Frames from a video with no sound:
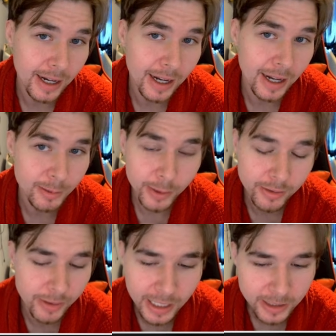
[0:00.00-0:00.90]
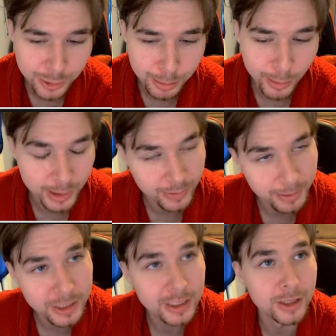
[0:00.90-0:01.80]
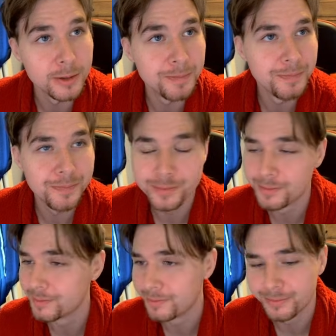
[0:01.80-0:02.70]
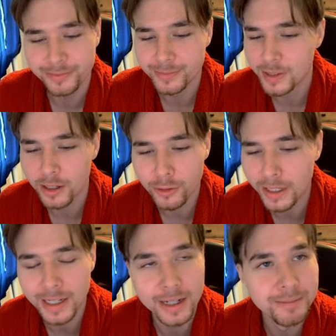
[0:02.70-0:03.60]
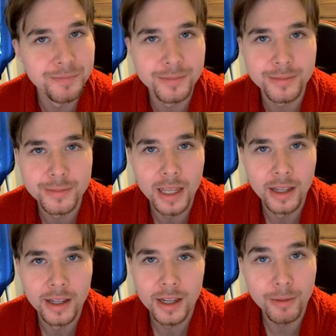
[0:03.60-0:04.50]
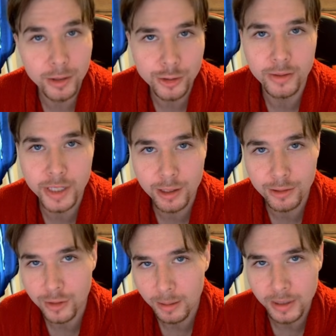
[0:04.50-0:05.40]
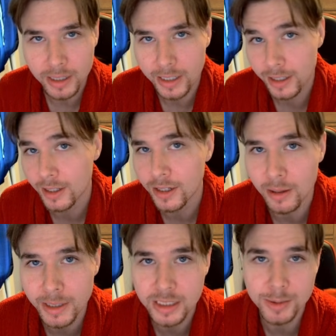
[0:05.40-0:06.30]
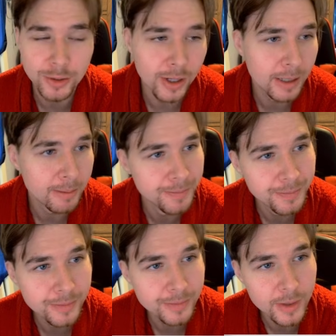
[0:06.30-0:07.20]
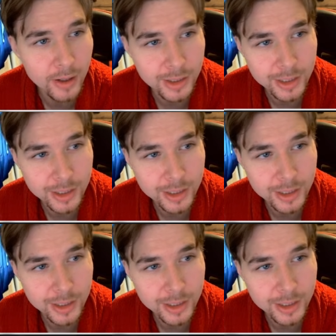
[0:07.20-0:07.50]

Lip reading: And we even gained 2 points from this, so great day. If you enjoyed the video, drop a like, comment, subscribe. I'll see you